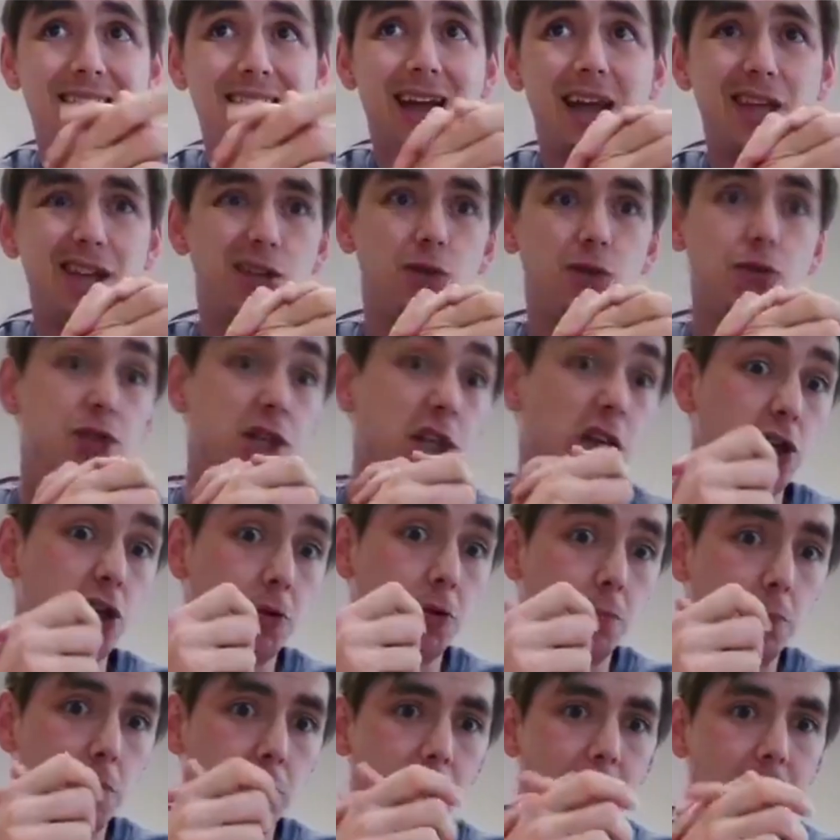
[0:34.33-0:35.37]
using the
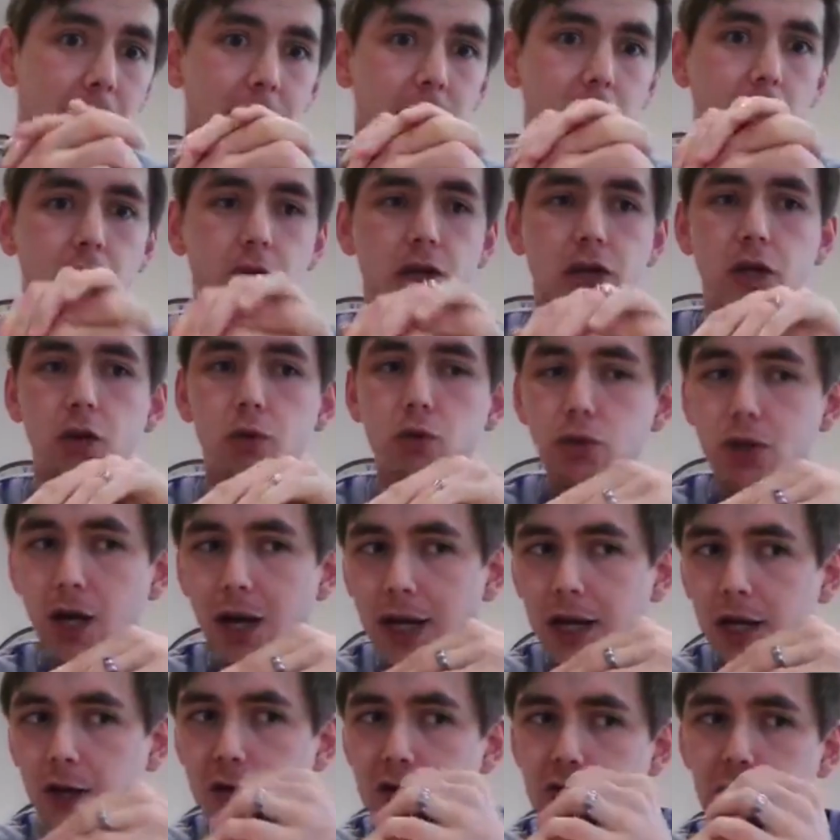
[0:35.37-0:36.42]
number line and use
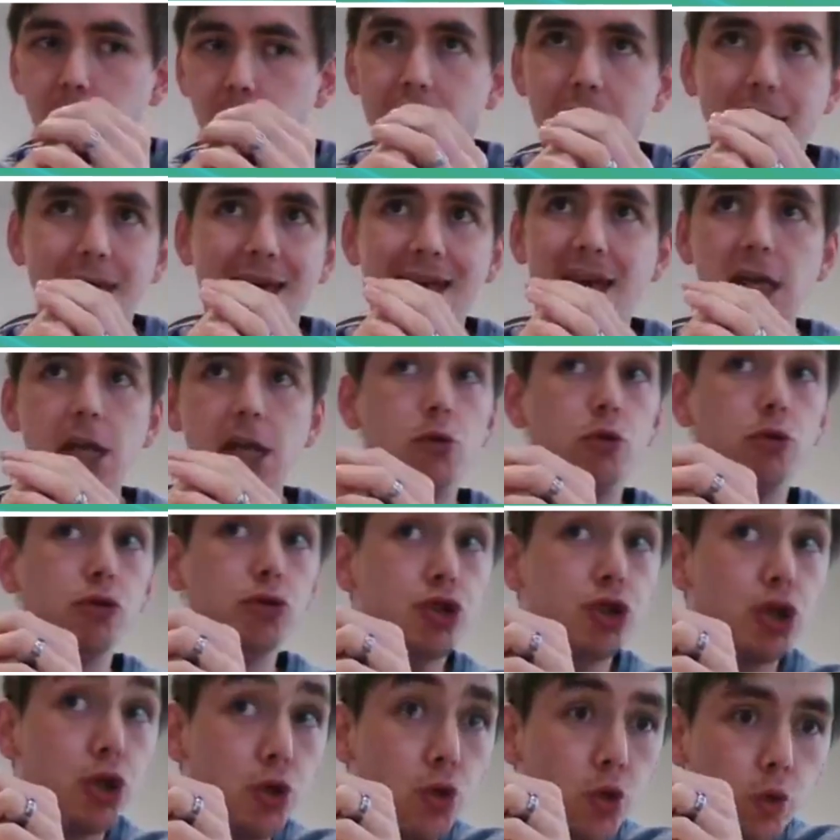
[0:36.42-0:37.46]
language like equal
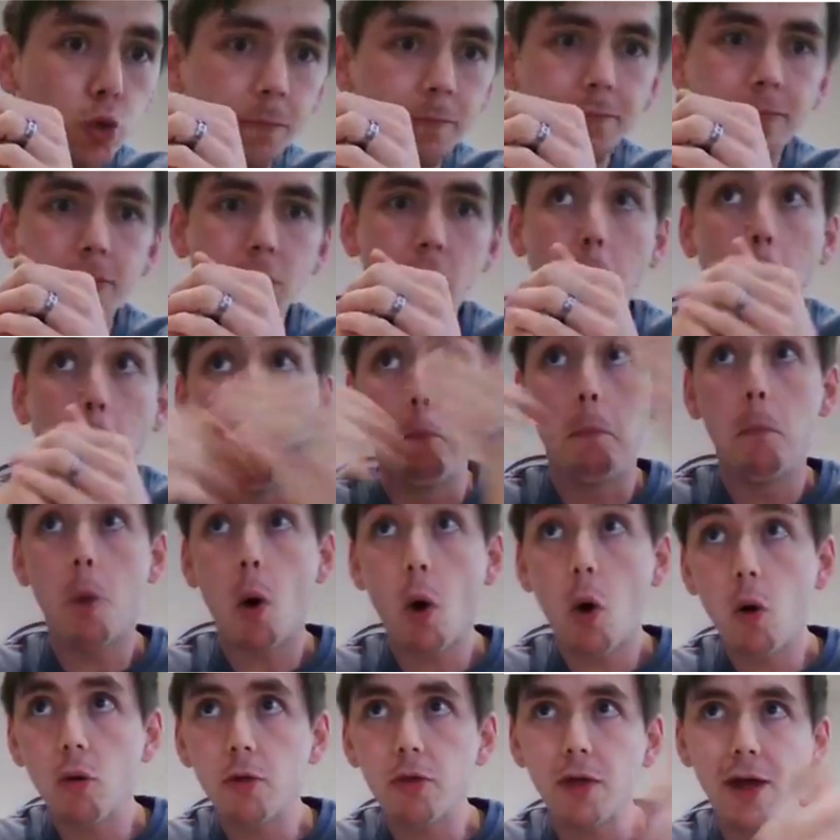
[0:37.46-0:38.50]
to,
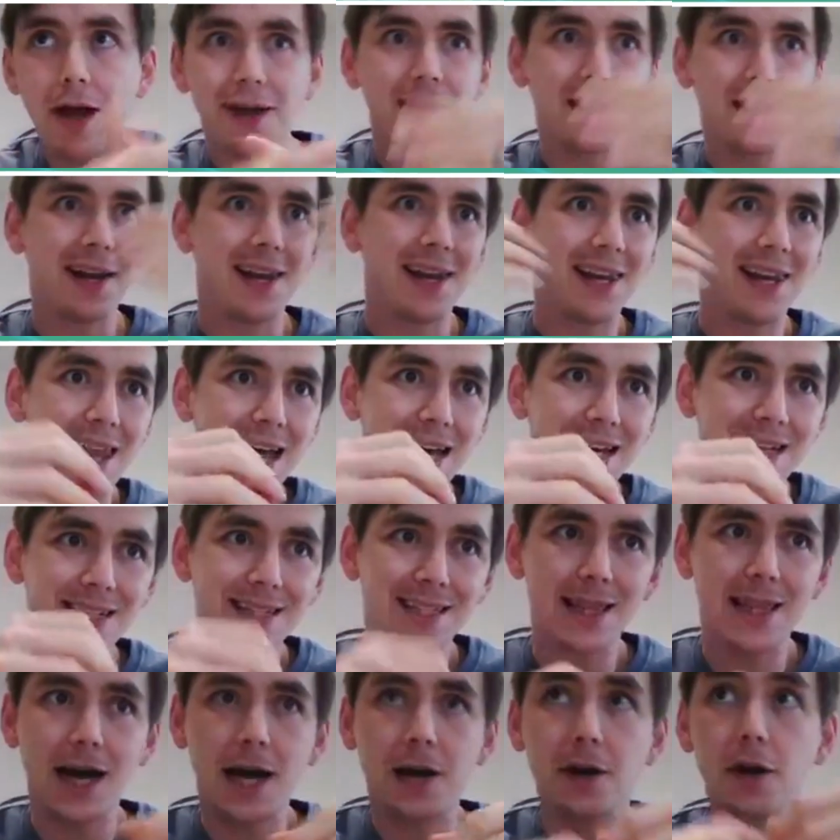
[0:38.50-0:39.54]
more than, less
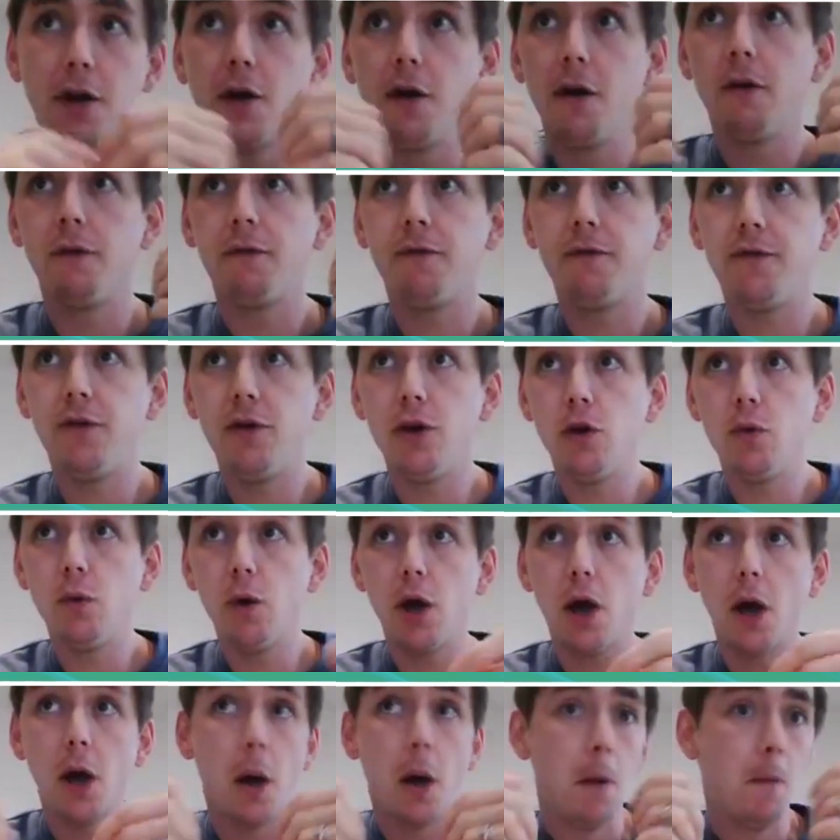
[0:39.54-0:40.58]
than,
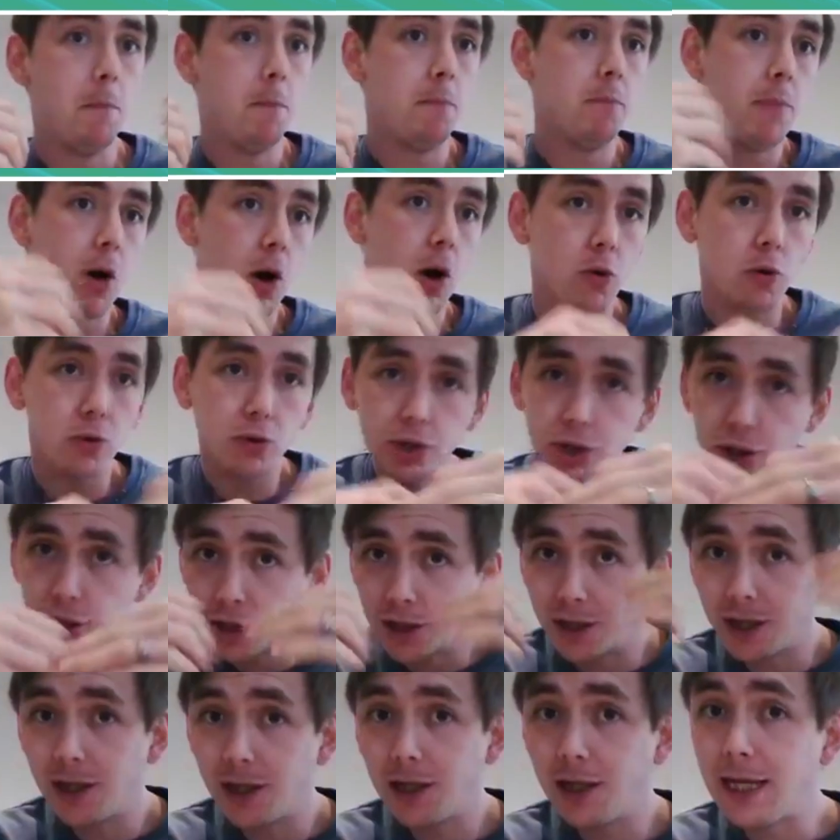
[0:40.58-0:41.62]
fewer, most,
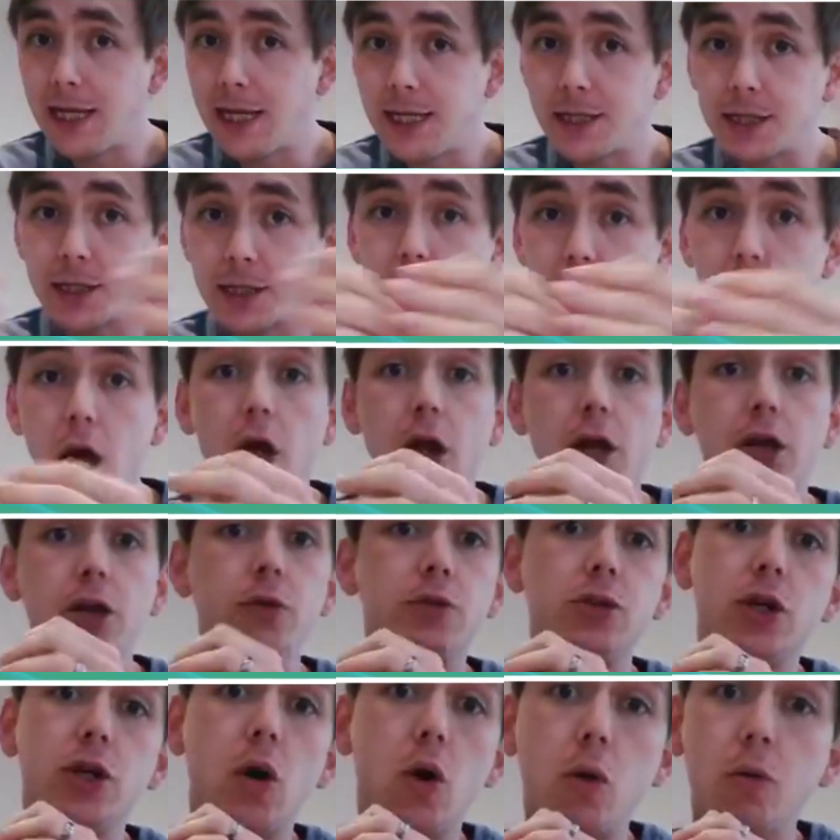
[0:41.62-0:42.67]
least,
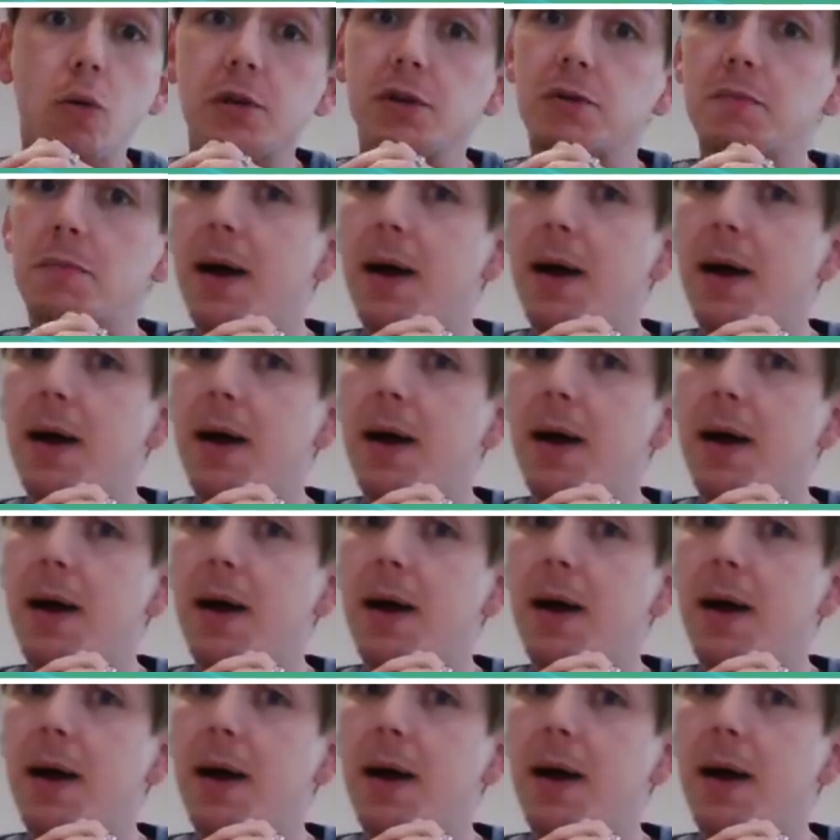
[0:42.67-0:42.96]
using all this